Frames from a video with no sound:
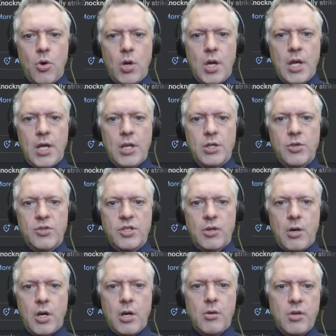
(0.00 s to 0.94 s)
and using
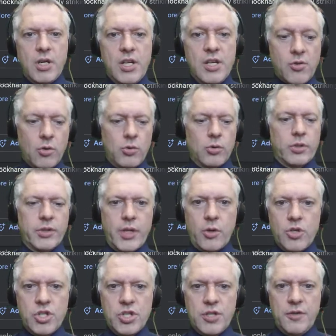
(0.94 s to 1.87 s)
your arrow keys, or holding
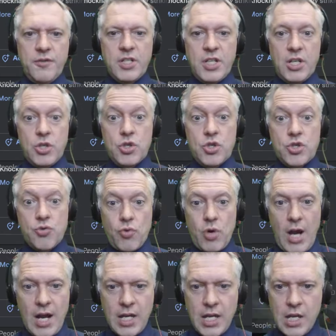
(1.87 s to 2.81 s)
down shift and
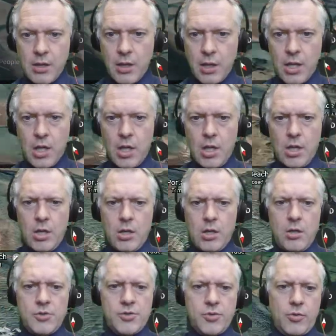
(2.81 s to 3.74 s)
dragging.
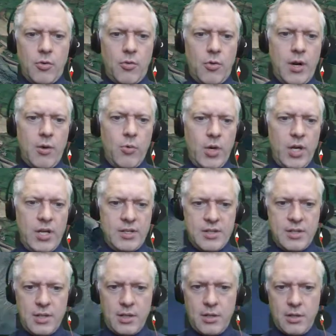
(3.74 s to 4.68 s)
Also great ways
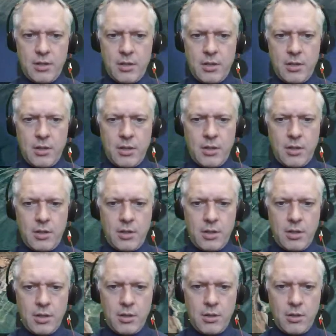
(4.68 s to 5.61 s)
to
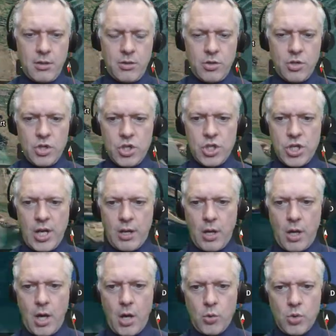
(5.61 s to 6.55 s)

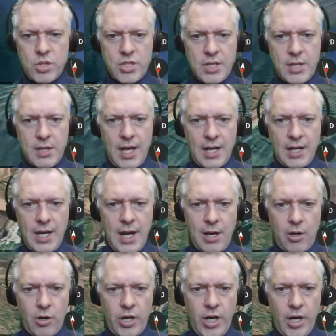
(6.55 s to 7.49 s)
check out that
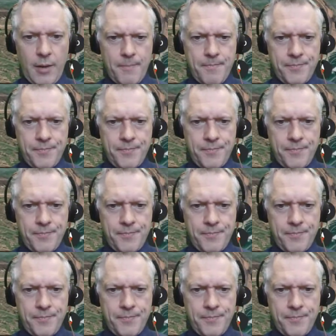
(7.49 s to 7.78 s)
area.